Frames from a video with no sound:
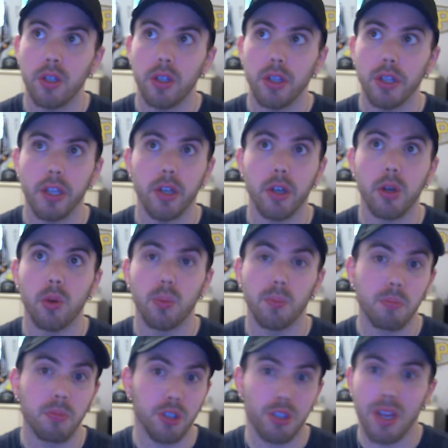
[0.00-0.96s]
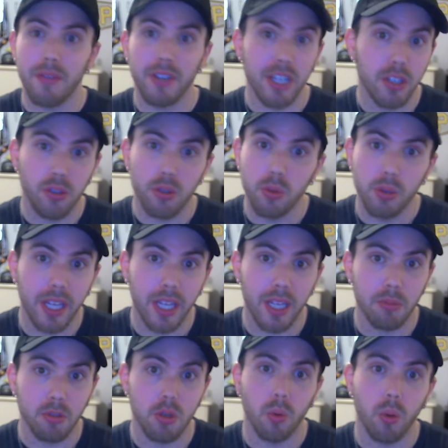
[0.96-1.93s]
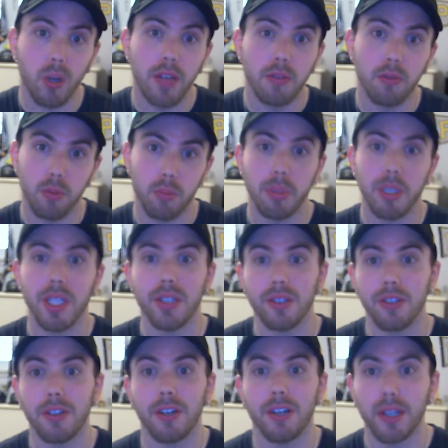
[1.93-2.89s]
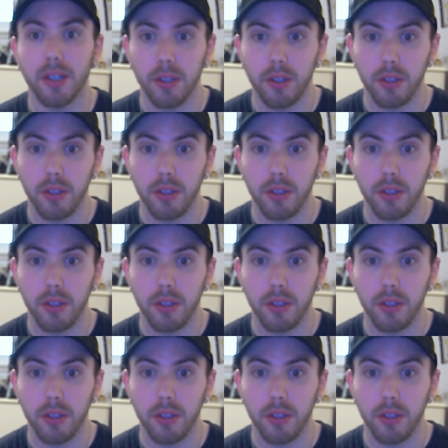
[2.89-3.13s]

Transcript: you know, 72 games away from being done.